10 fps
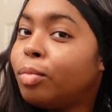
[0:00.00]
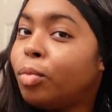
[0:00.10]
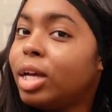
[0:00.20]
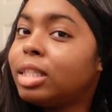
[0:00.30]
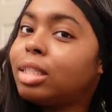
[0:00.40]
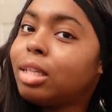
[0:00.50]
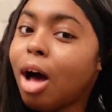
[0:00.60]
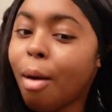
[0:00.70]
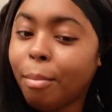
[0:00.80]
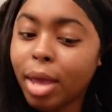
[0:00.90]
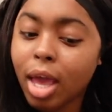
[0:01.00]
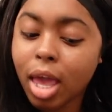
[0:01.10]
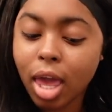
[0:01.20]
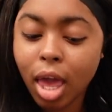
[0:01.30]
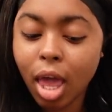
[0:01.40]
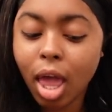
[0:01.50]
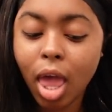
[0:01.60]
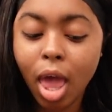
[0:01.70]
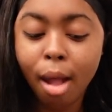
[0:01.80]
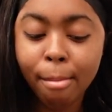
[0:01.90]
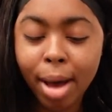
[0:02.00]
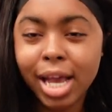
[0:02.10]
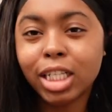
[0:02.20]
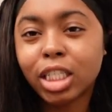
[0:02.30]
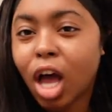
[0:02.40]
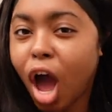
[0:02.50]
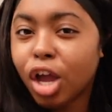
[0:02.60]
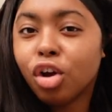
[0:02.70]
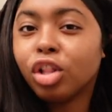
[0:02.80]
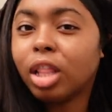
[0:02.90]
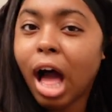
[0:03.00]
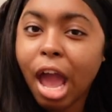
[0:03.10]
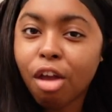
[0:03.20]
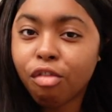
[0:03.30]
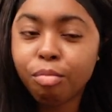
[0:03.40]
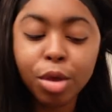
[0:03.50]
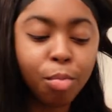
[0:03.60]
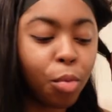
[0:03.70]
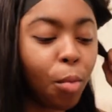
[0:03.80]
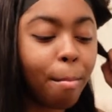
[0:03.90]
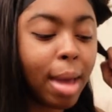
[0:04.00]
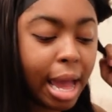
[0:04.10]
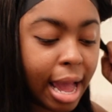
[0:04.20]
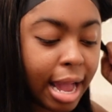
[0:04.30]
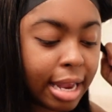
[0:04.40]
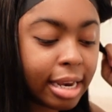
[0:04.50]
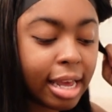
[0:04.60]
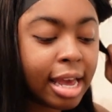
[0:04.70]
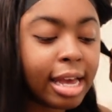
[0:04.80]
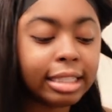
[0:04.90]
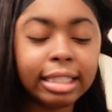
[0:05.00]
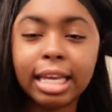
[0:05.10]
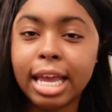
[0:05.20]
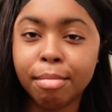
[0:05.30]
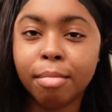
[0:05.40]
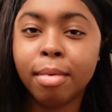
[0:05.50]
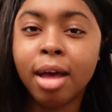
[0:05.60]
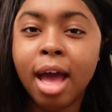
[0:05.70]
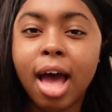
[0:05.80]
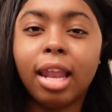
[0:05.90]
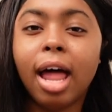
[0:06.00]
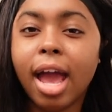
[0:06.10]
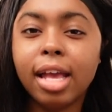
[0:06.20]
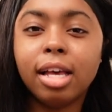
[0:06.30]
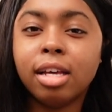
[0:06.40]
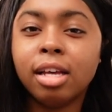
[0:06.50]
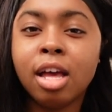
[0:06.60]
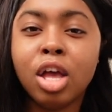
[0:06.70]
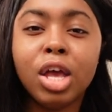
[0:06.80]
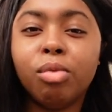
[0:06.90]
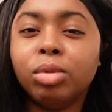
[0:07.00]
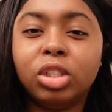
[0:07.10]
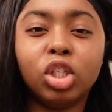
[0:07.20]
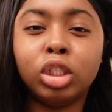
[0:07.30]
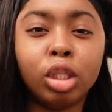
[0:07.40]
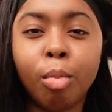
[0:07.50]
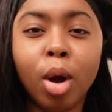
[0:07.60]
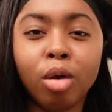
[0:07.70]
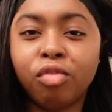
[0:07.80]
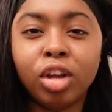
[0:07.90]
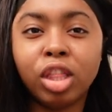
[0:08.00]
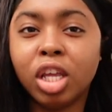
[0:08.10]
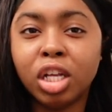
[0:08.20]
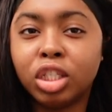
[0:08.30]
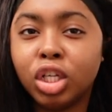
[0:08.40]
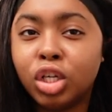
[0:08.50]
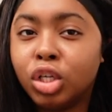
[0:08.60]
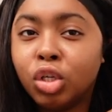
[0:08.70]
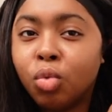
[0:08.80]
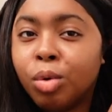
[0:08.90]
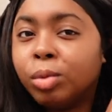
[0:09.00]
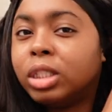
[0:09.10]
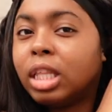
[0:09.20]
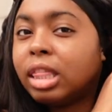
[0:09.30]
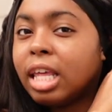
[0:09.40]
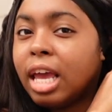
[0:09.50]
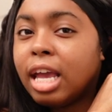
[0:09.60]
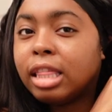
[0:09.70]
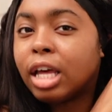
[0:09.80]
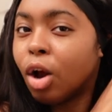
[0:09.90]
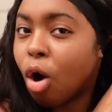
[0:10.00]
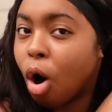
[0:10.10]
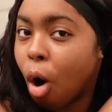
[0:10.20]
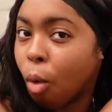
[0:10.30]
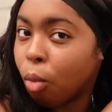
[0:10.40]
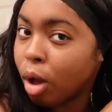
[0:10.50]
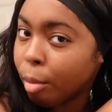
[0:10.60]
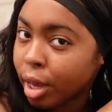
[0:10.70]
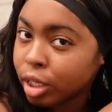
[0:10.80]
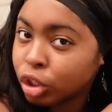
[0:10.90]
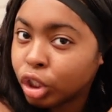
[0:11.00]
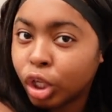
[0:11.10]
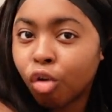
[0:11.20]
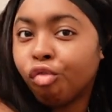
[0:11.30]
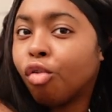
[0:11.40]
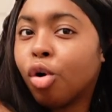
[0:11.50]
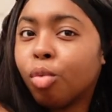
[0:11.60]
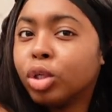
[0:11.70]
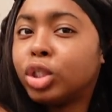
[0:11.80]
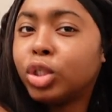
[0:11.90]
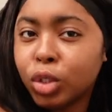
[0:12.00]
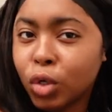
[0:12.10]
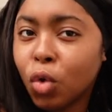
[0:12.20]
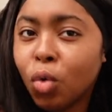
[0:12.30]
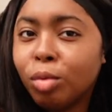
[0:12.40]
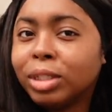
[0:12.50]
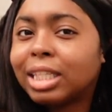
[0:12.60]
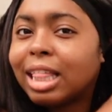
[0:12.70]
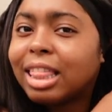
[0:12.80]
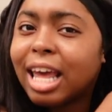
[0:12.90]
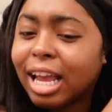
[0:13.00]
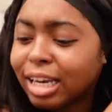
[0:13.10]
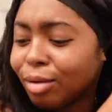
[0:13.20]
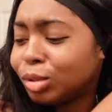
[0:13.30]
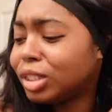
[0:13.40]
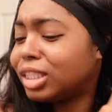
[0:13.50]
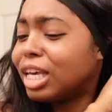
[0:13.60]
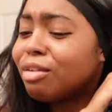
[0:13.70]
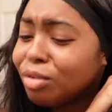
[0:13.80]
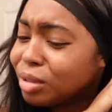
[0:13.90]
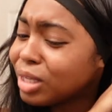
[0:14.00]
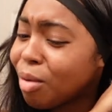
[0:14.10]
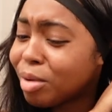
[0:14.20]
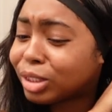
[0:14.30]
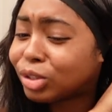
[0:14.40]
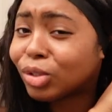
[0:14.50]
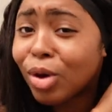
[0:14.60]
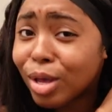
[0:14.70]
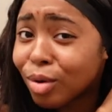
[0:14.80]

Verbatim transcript: what topic my entire life people made it seem like it was just the perfect thing to do. It was the thing that all women should look forward to. It was the thing that would just give you so much joy